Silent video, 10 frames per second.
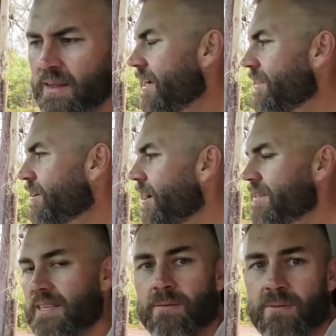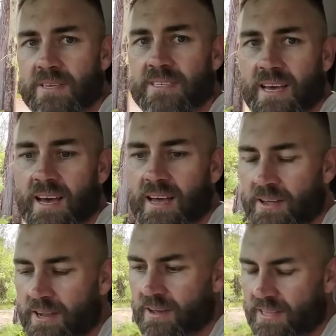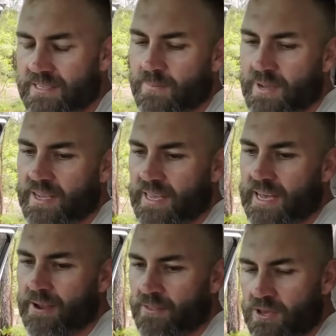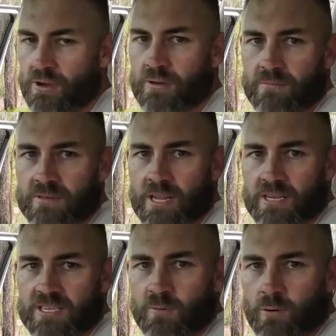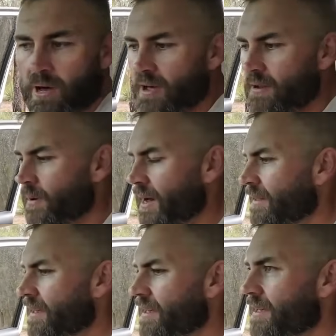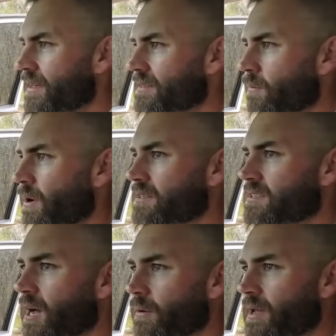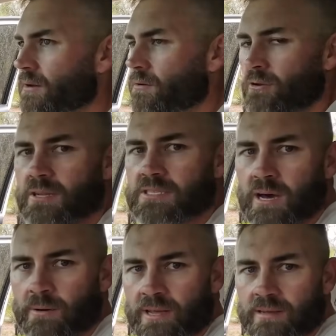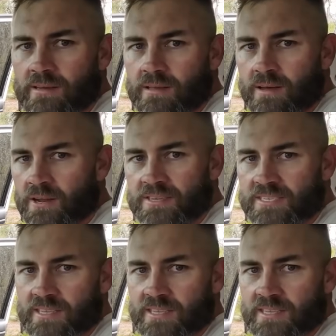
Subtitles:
So the crazy thing with this car, I know it's a bigger car and the ute was only a small motor, but so when towing or not towing, I don't see